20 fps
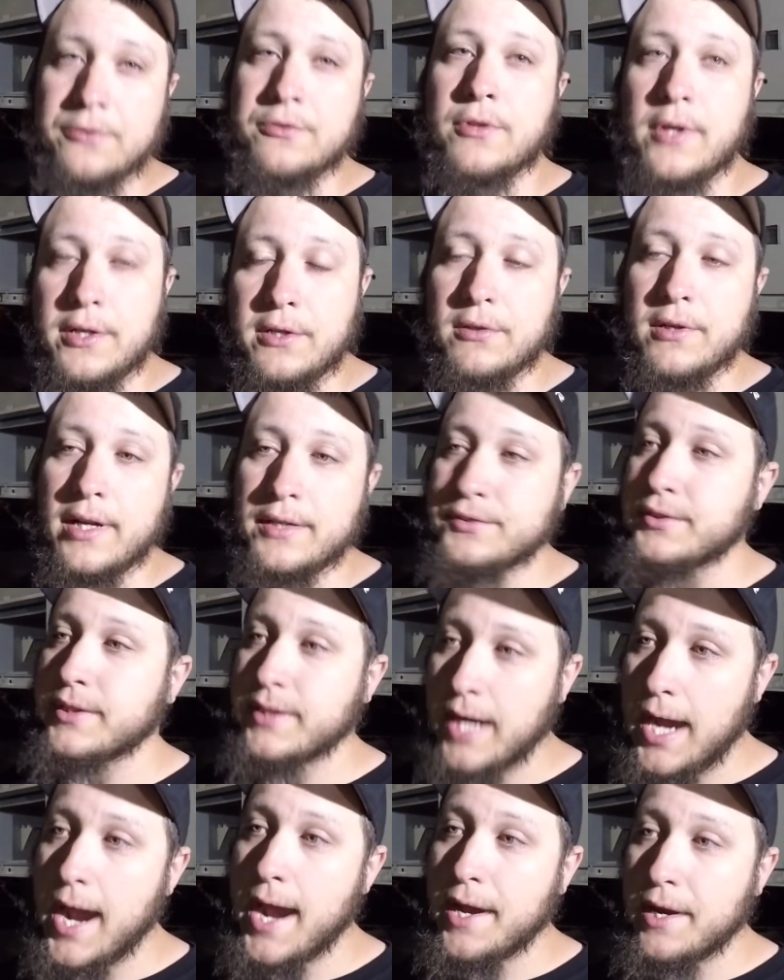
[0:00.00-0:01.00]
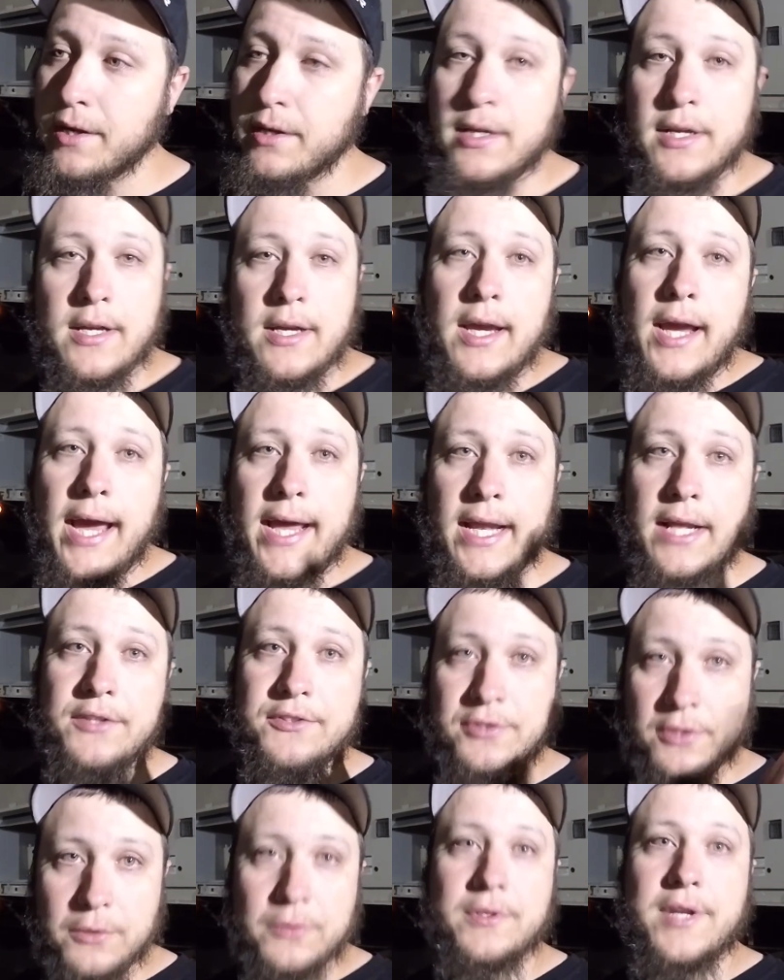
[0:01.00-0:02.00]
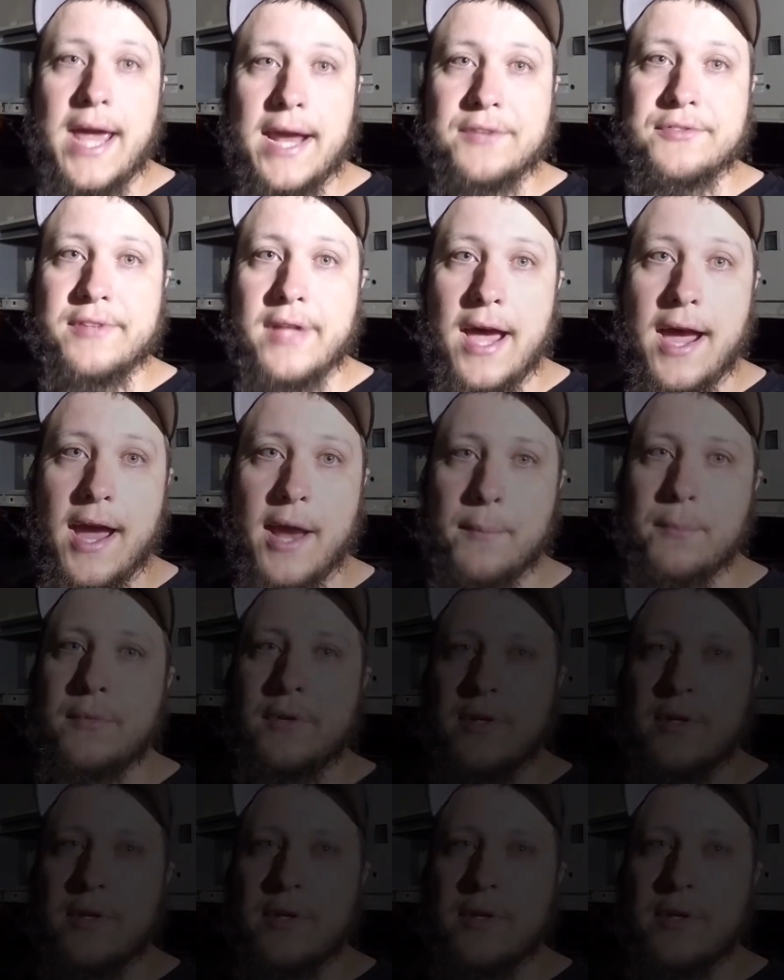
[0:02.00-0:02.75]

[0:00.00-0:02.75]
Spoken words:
@Trucker Hezekiah. And until next time.